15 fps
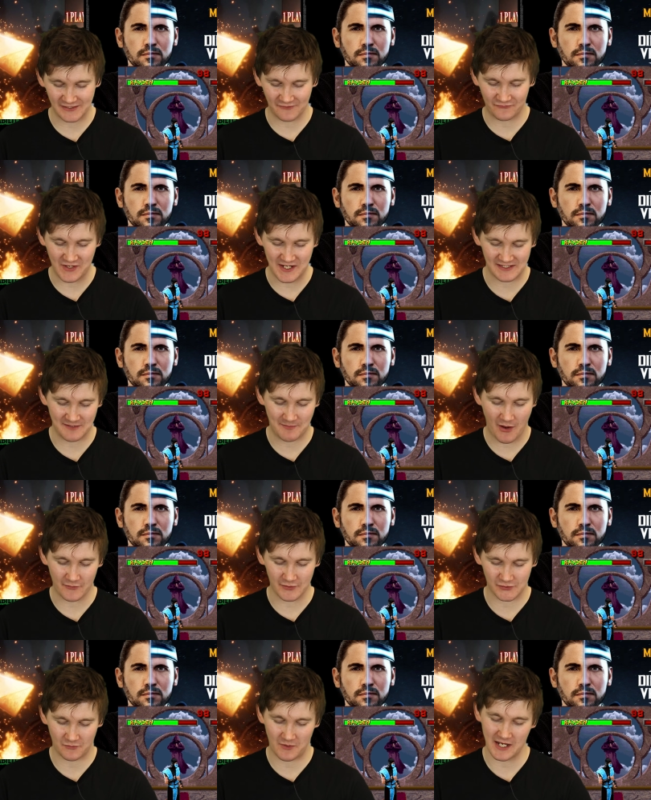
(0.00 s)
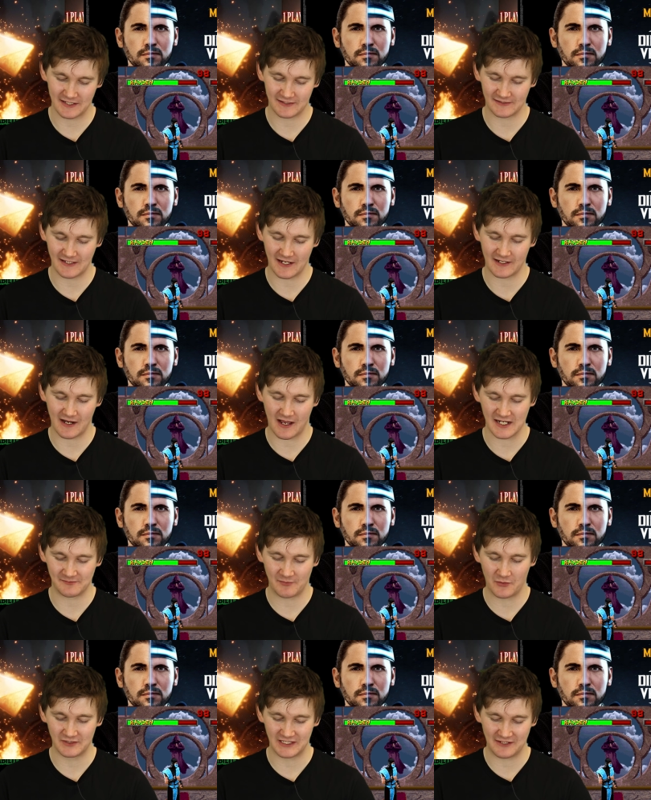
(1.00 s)
Speaker 1: to freeze the opponent twice, the second ice
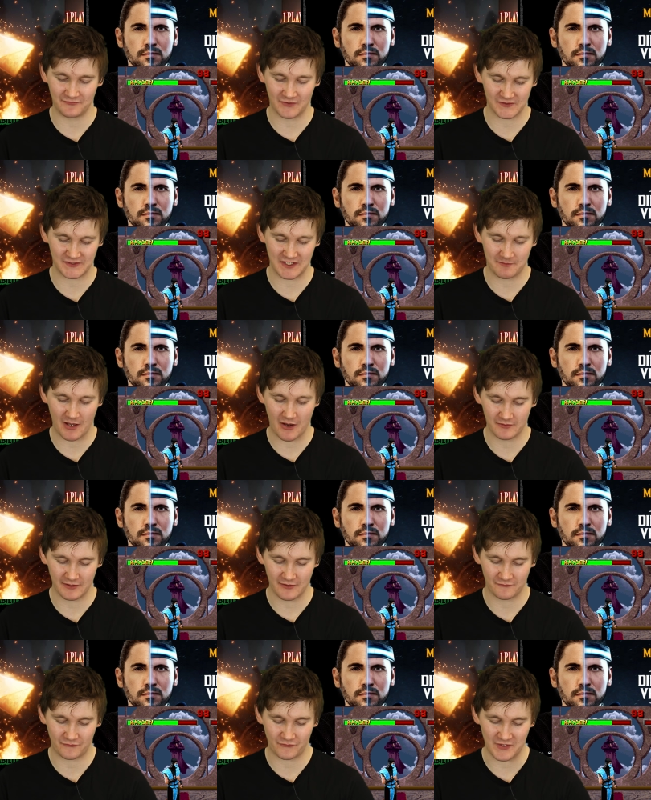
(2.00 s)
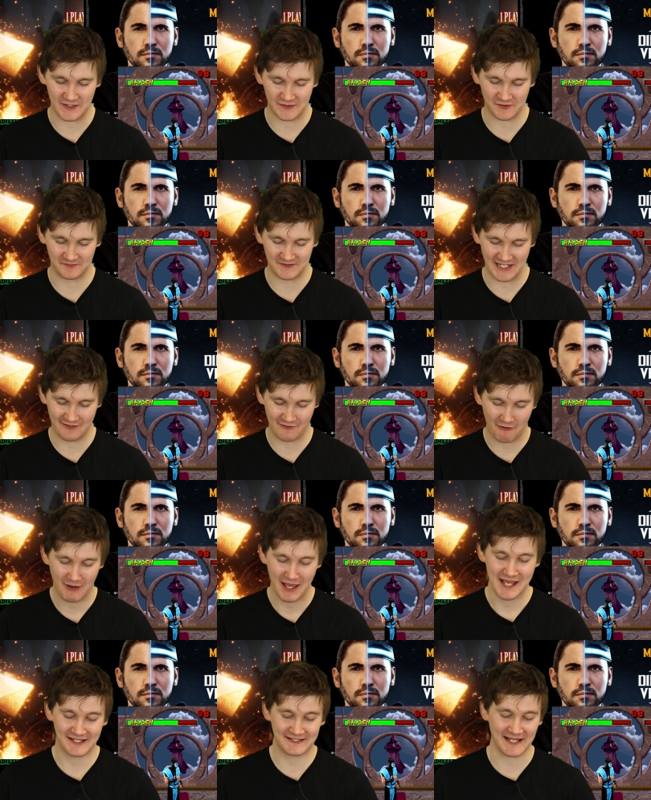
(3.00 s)
ball would defrost the opponent and freeze Sub Zero,
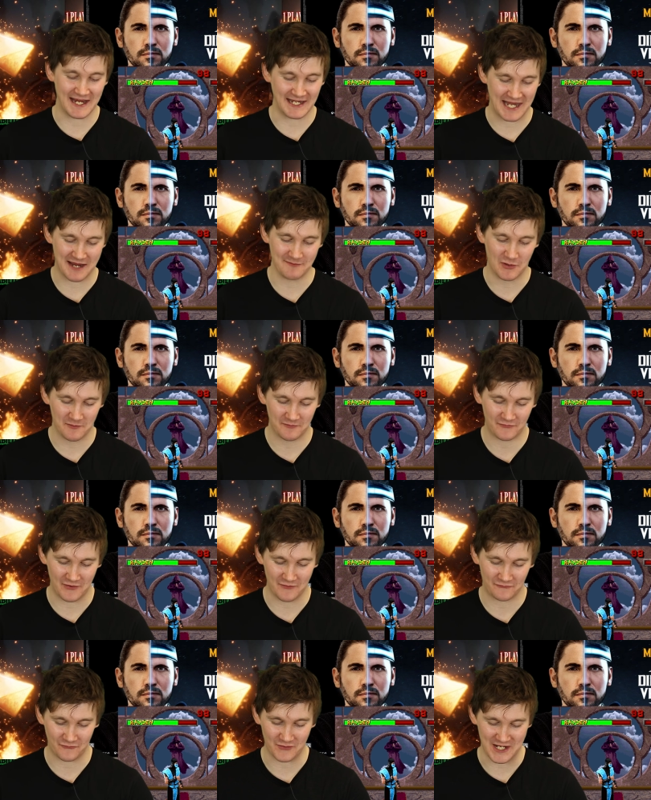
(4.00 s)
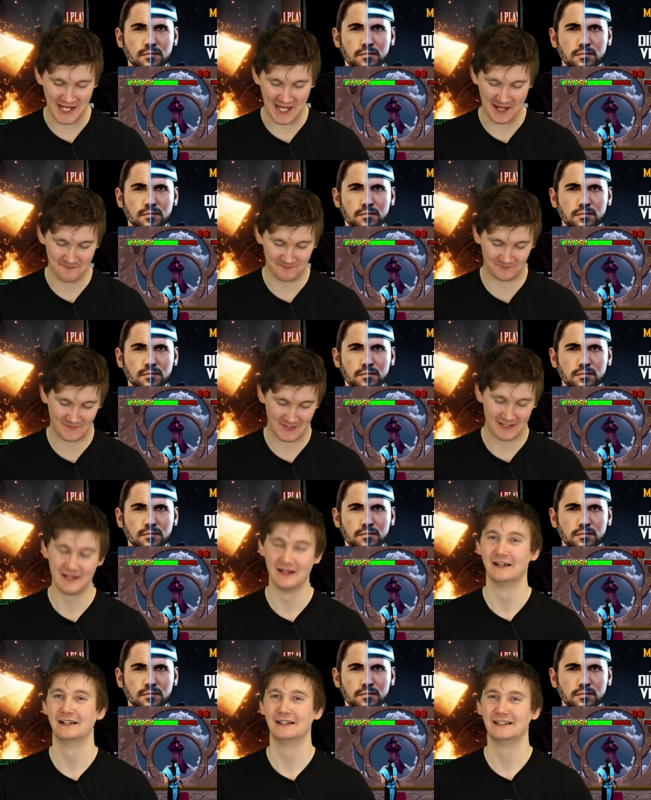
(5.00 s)
setting him up for a free hit.
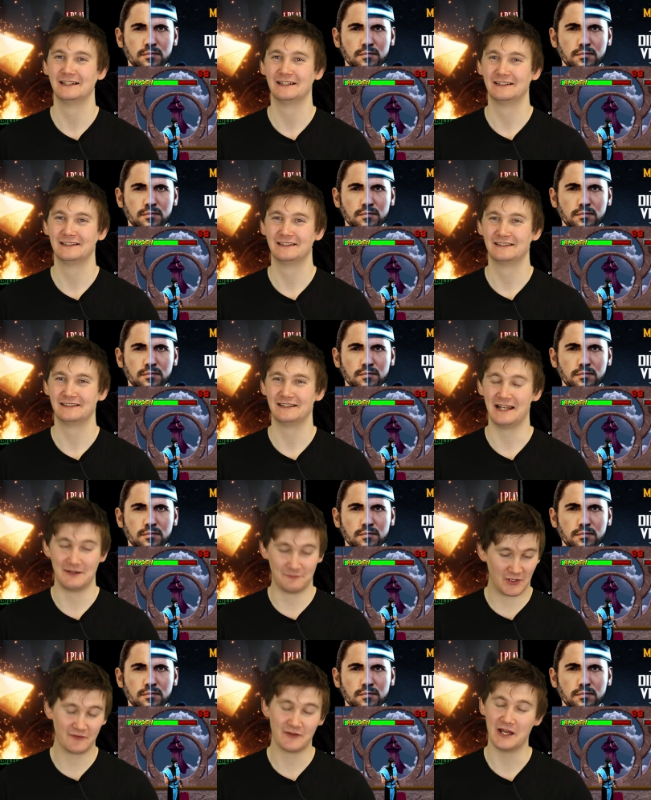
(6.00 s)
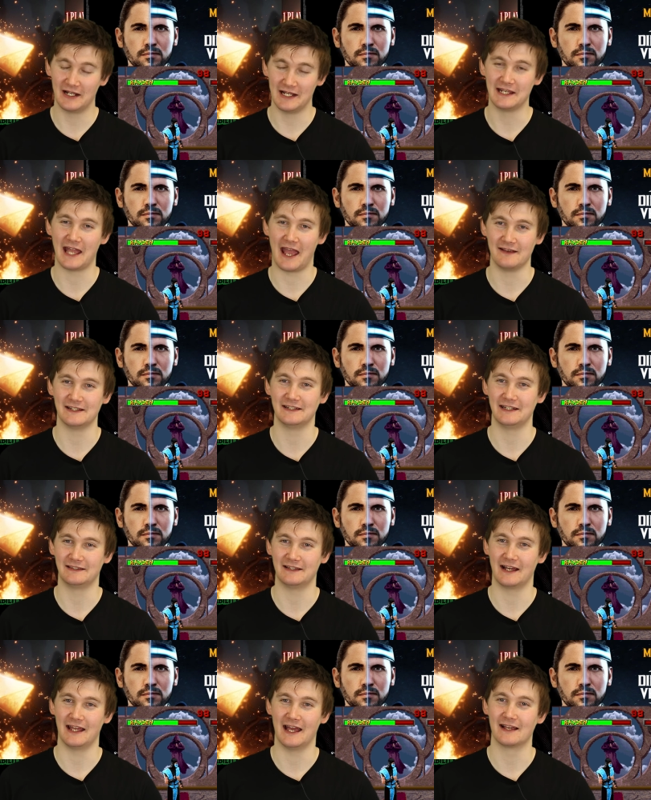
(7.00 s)
I did not know that. In one of the earlier games, it
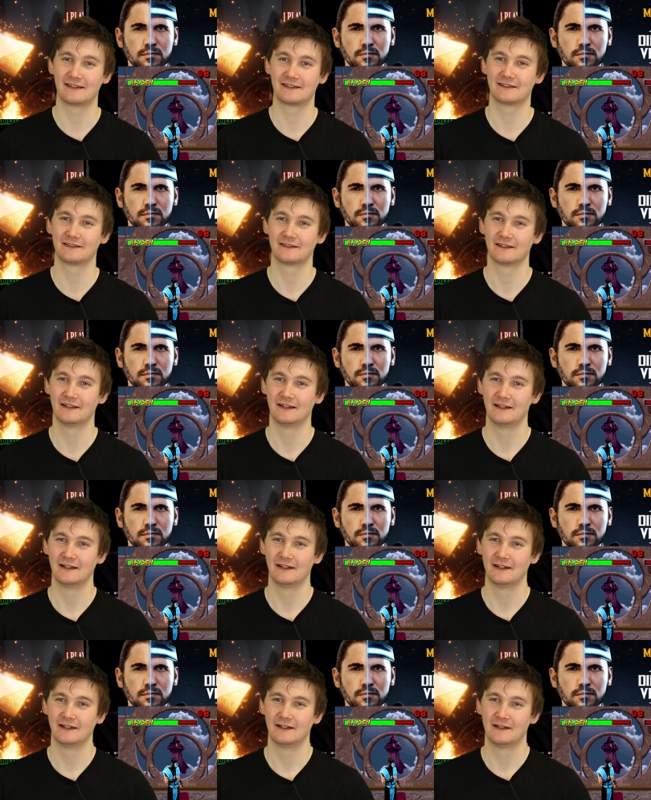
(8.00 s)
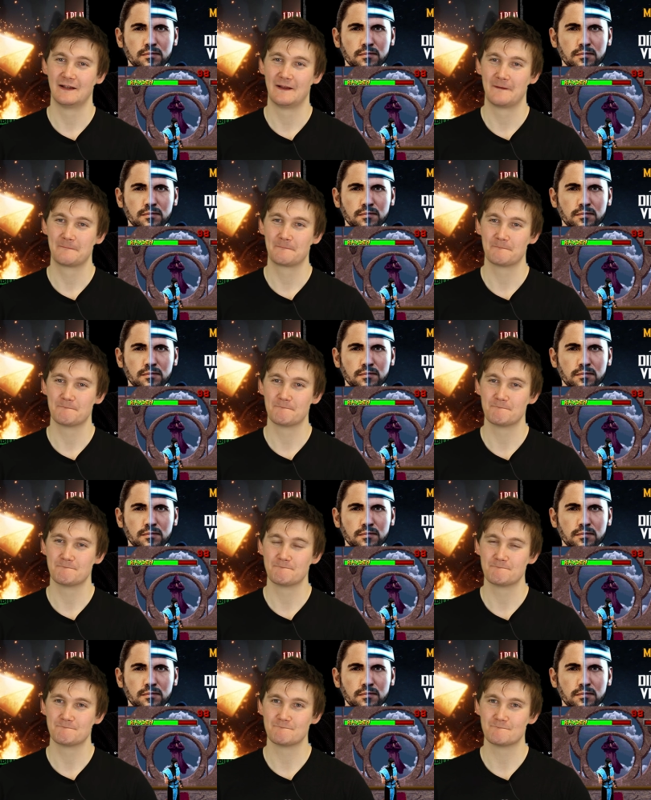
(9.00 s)
did that, yes. I mean, that's a very
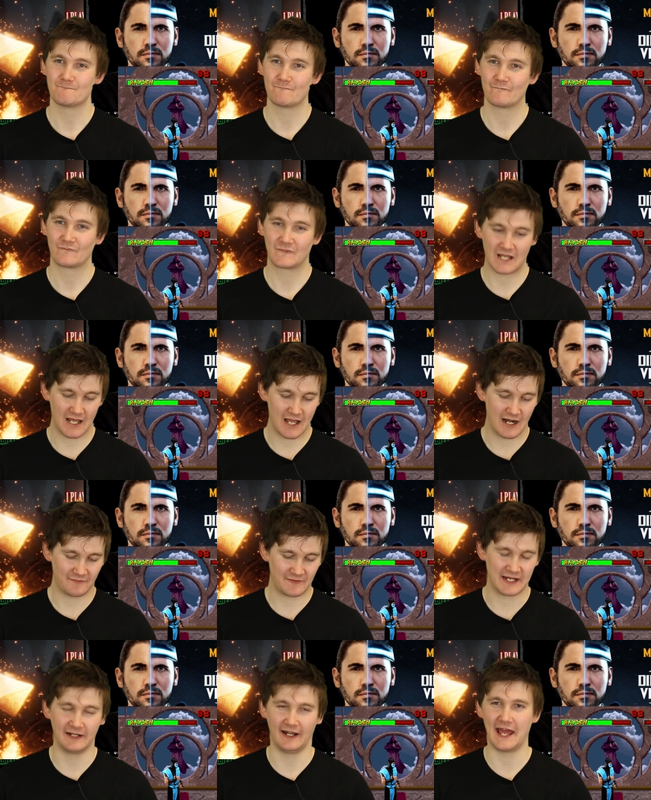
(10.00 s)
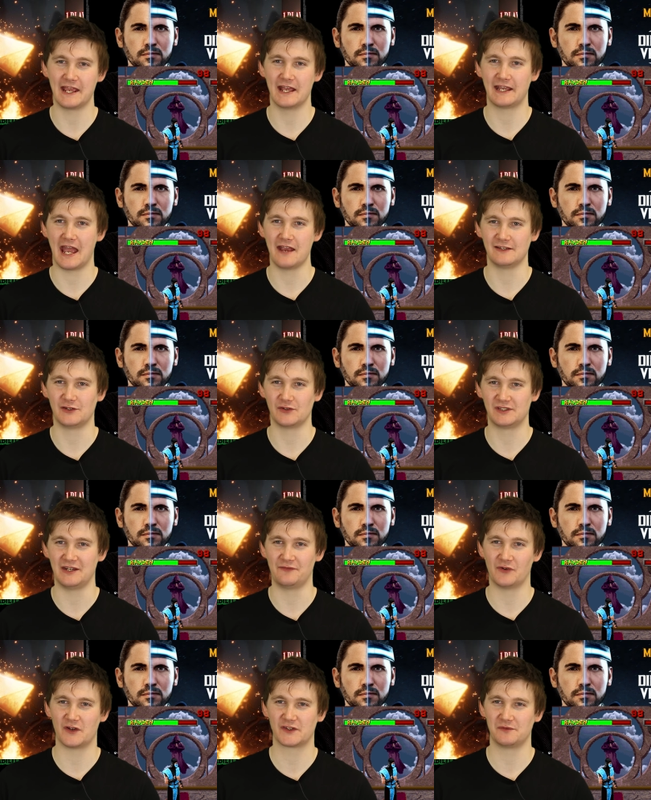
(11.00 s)
clever mechanic. And I think in later games, it just
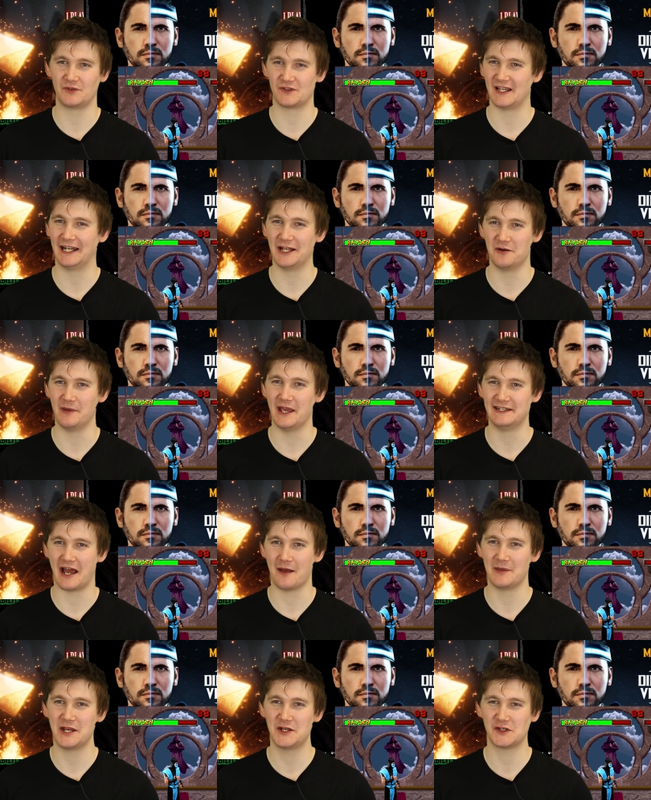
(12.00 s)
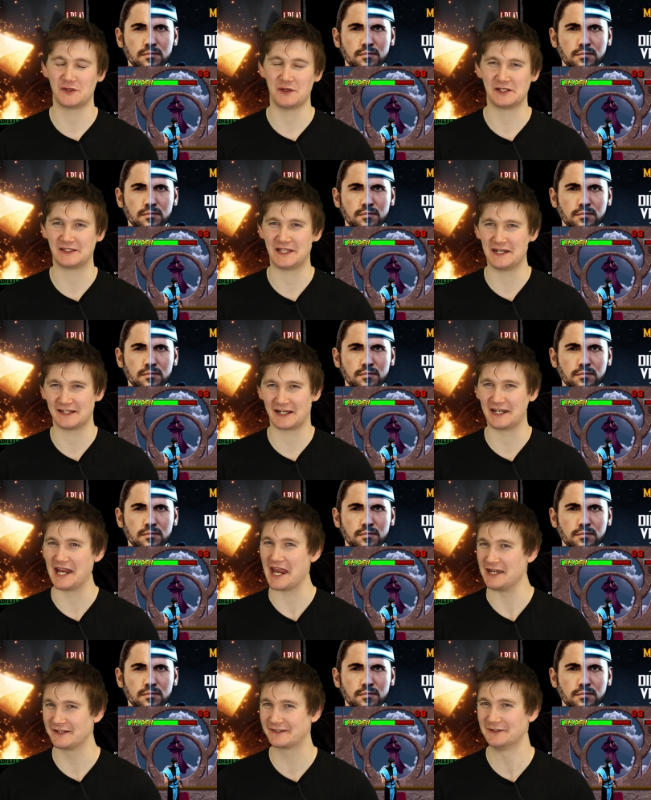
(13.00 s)
defrosts them does a little bit of damage, so it yeah. seems like an
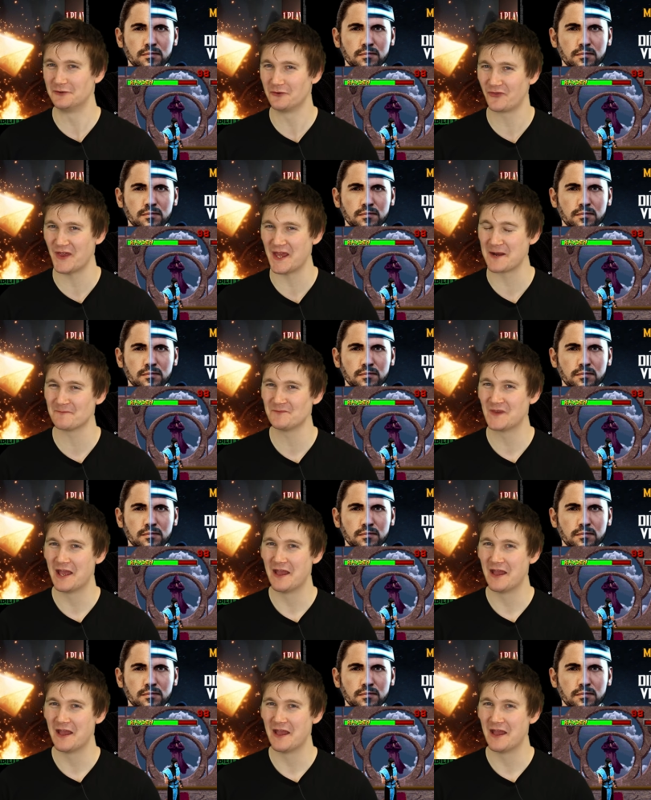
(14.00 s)
insult thing.